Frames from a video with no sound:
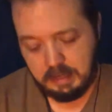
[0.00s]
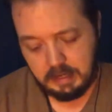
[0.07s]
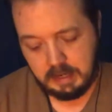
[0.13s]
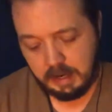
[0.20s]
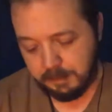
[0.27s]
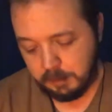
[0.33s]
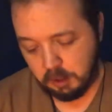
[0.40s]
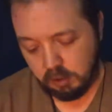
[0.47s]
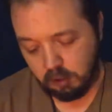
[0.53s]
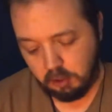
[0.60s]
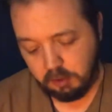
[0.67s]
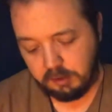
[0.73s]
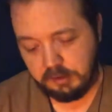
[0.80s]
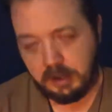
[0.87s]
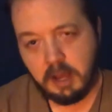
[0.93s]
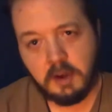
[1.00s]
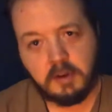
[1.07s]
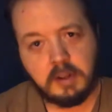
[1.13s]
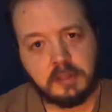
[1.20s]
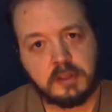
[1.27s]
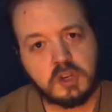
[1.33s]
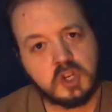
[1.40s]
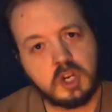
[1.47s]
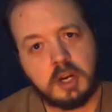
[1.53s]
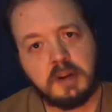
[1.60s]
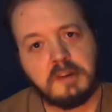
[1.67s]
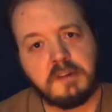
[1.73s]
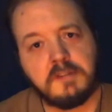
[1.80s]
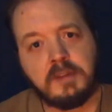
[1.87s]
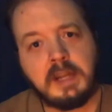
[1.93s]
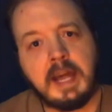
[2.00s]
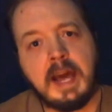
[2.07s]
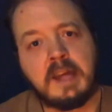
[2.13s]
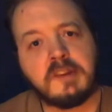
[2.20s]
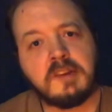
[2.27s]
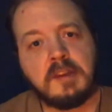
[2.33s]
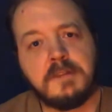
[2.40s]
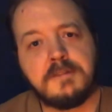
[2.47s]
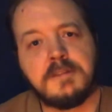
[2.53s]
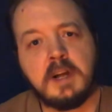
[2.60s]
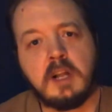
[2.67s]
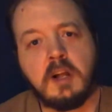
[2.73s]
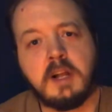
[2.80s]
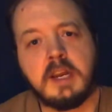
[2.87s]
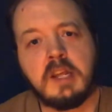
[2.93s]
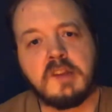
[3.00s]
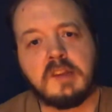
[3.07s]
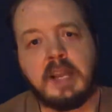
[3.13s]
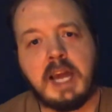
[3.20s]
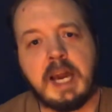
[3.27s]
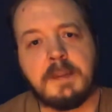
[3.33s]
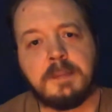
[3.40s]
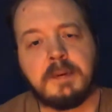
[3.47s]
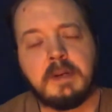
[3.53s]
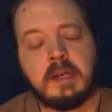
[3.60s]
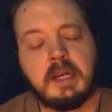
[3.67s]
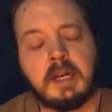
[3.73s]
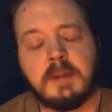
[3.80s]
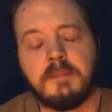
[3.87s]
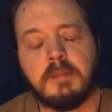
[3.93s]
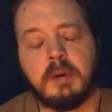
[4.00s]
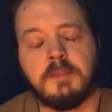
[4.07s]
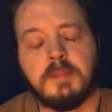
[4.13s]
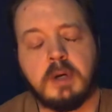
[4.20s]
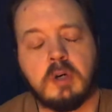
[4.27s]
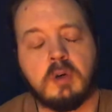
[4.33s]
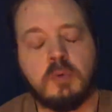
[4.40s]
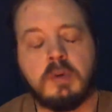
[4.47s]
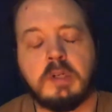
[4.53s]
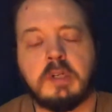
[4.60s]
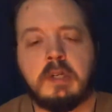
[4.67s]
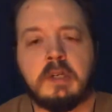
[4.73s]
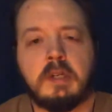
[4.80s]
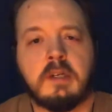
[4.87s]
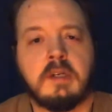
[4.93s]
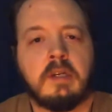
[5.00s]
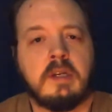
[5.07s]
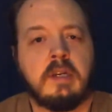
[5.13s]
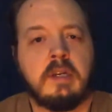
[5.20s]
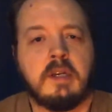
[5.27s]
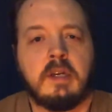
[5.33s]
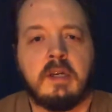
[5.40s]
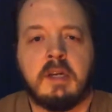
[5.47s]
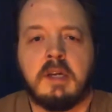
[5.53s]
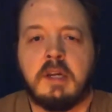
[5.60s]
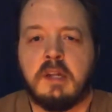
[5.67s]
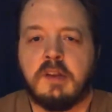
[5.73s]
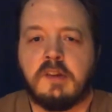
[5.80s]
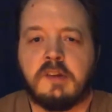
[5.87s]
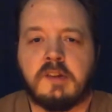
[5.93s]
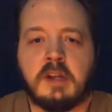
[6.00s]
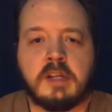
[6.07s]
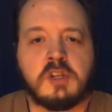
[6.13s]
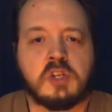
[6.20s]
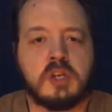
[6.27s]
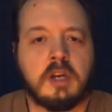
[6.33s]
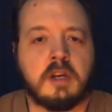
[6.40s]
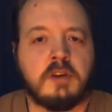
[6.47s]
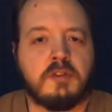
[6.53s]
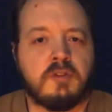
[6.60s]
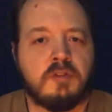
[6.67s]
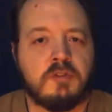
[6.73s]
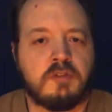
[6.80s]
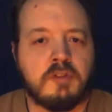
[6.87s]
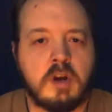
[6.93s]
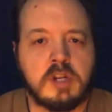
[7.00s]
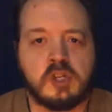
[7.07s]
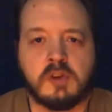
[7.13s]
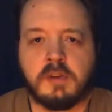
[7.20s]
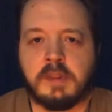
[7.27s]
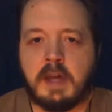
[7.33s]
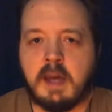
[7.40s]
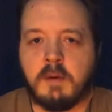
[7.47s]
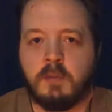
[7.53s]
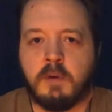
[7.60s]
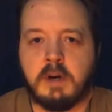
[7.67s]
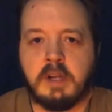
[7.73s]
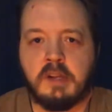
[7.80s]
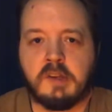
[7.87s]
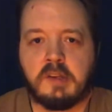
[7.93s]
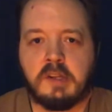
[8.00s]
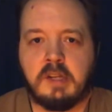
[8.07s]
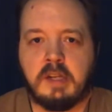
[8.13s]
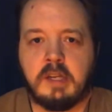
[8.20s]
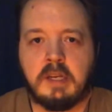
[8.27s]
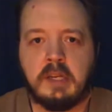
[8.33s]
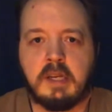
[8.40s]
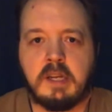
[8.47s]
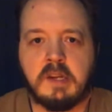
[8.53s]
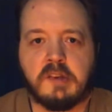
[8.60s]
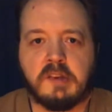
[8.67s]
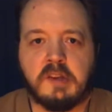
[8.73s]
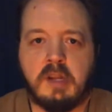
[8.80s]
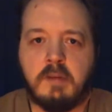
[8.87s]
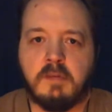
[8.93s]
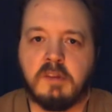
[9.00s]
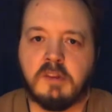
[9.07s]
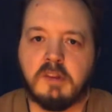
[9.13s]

Hymir looked down at the shards of glass that fell on his lap and bemoaned, "Such a treasure that was. It seems